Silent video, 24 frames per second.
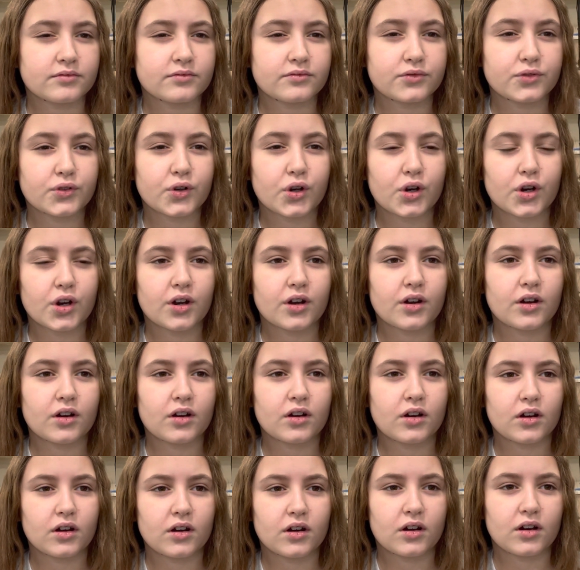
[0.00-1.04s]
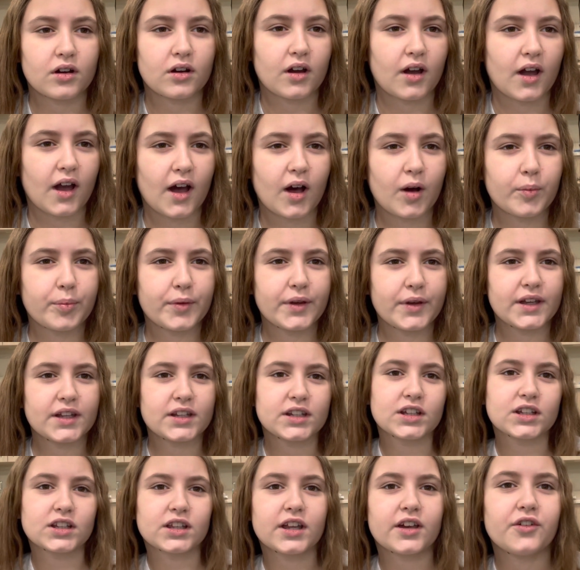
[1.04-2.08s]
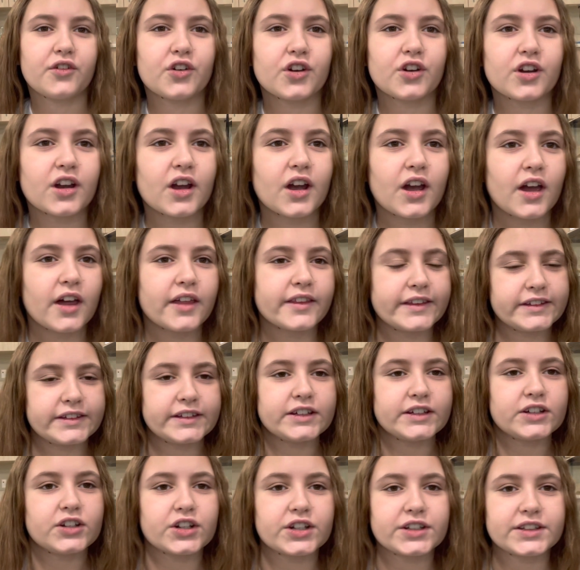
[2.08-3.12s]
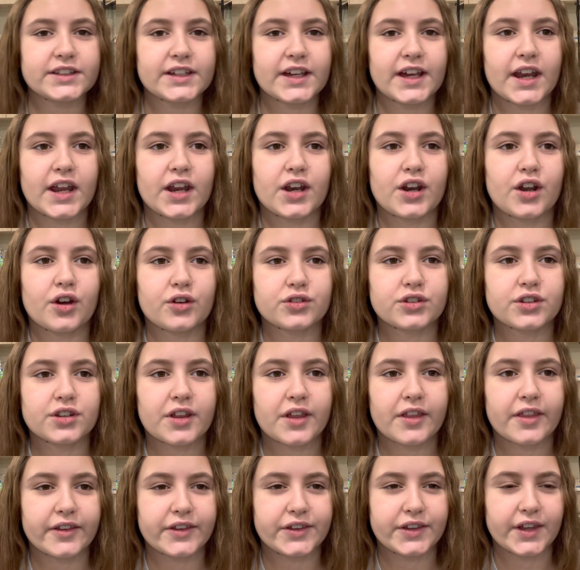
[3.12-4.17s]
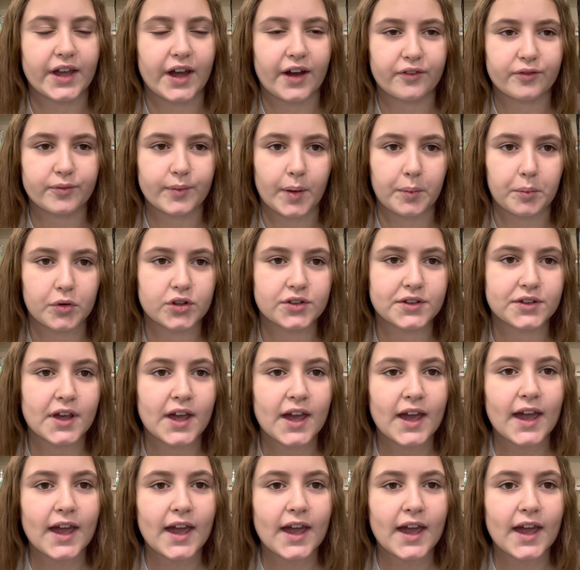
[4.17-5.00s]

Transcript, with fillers: for helping deliver the Secret Santa notes to the staff members.